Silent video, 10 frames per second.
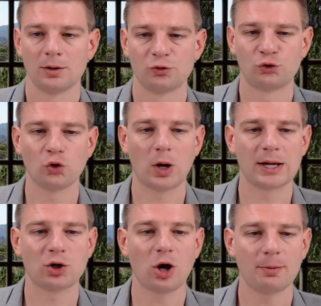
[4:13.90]
So I
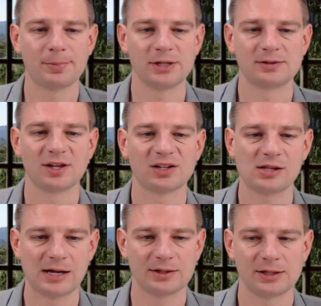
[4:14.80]
copied the
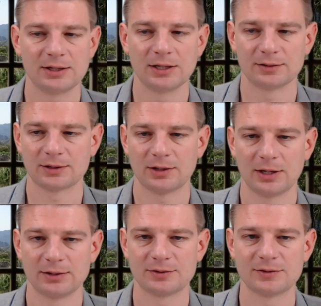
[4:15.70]
client ID and the
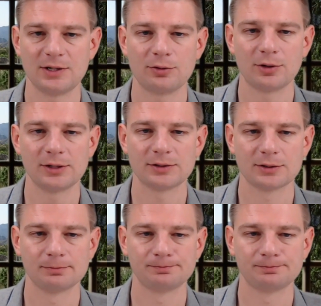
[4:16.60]
client secret.